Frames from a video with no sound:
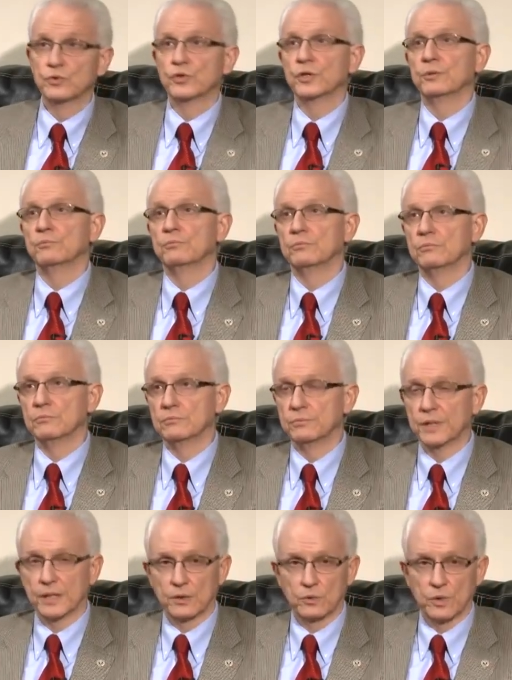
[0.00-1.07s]
or in
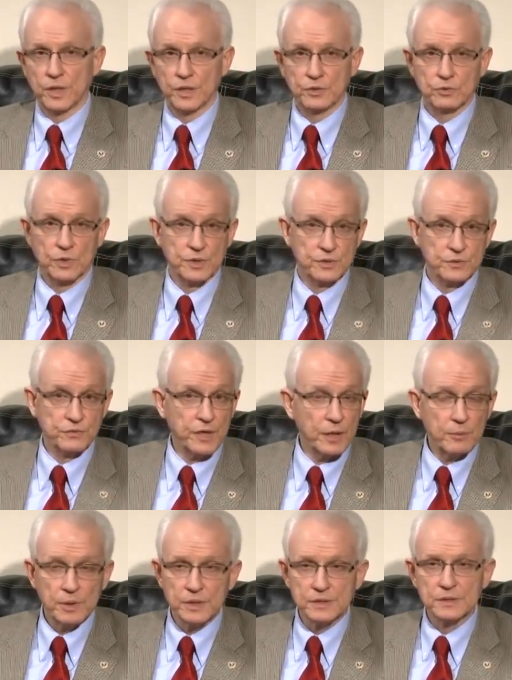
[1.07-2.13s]
Paraguay, 200
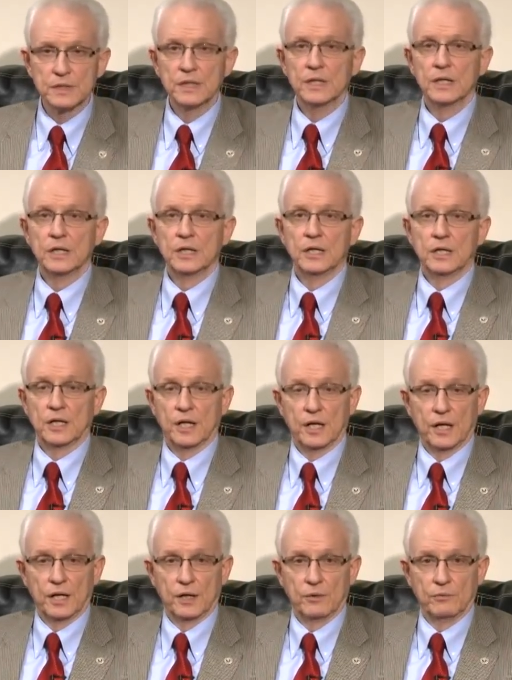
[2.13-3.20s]
families.
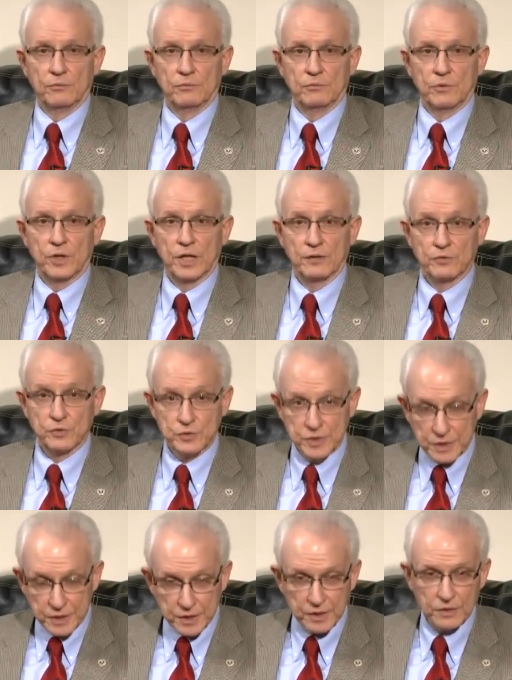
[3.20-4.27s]
And we have to
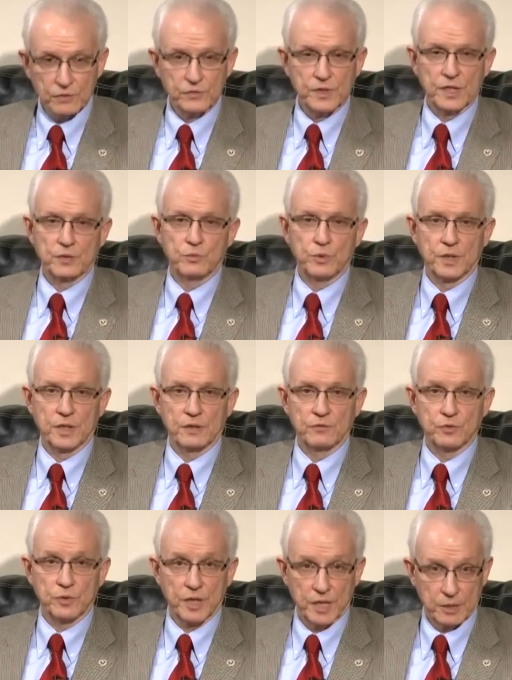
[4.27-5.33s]
take care of that. We
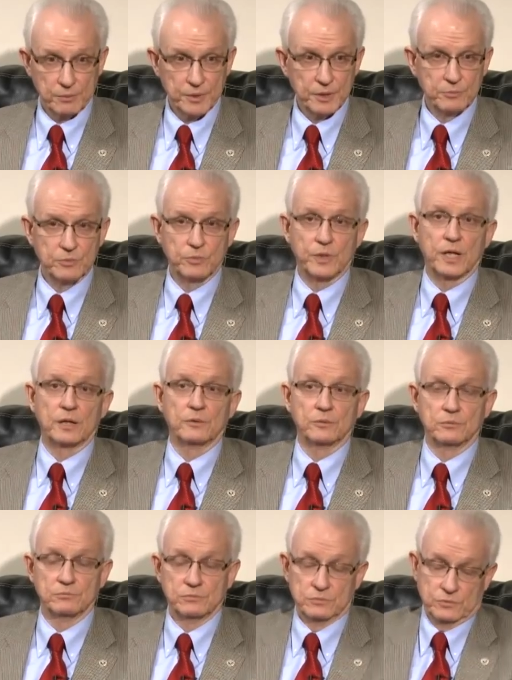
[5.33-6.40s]
have to help them. We have to,
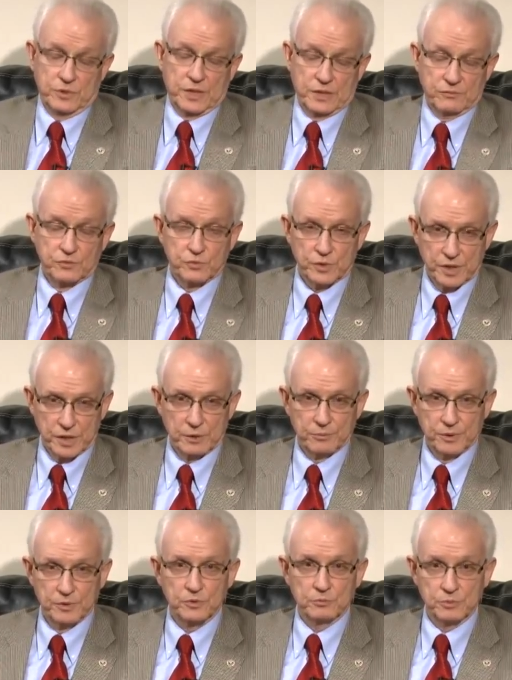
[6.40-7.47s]
we have to
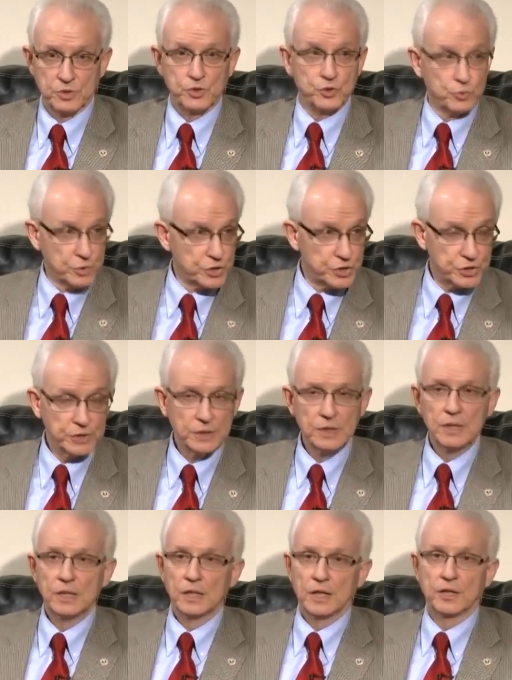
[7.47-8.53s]
help them to be Jewish
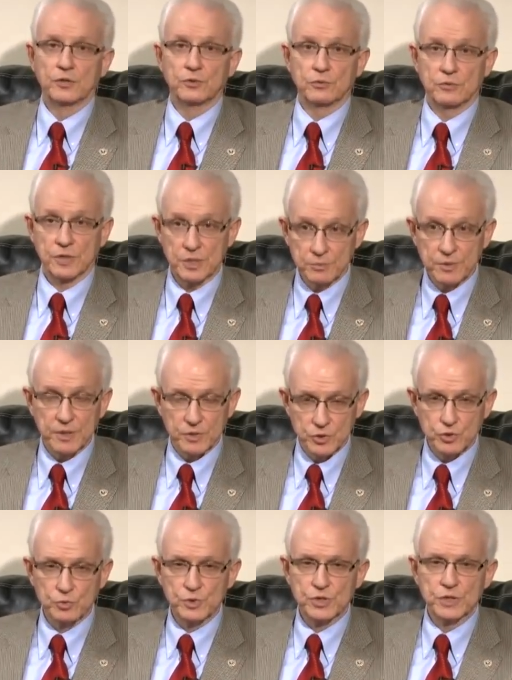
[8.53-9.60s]
and to keep their
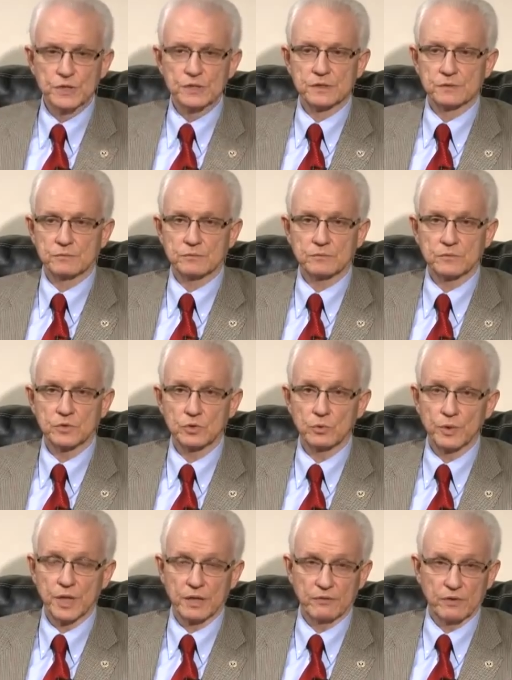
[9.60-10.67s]
Jewishness. So
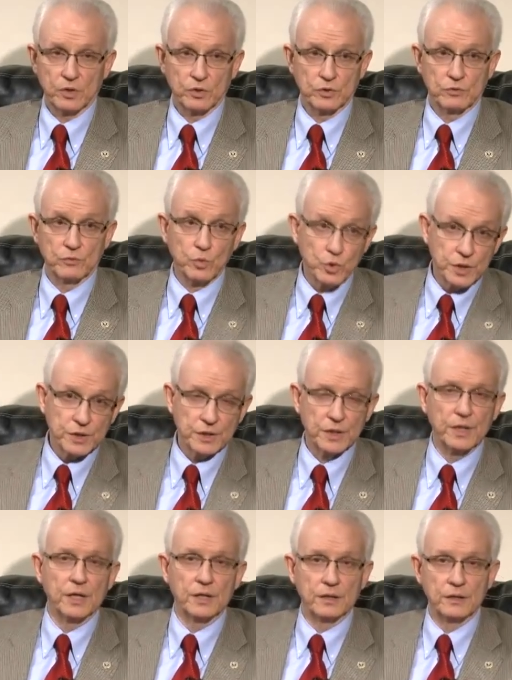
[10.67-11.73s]
we have a lot of work
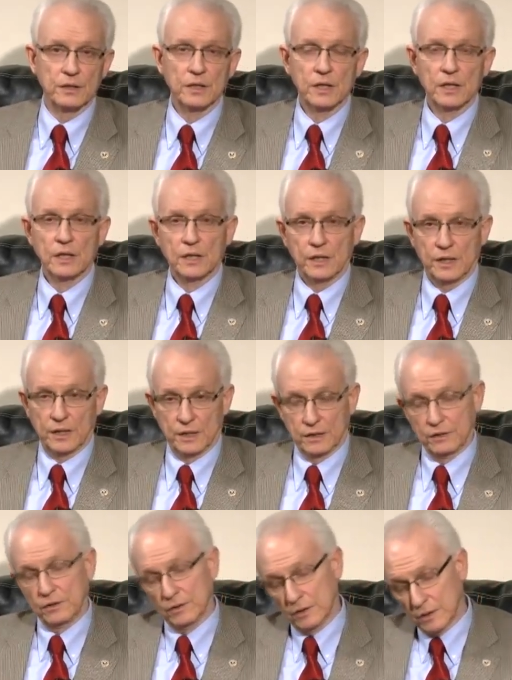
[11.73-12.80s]
and
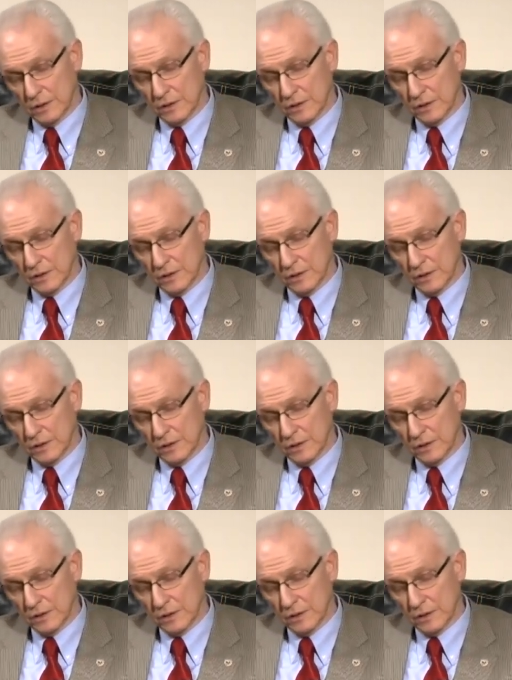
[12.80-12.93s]
and uh,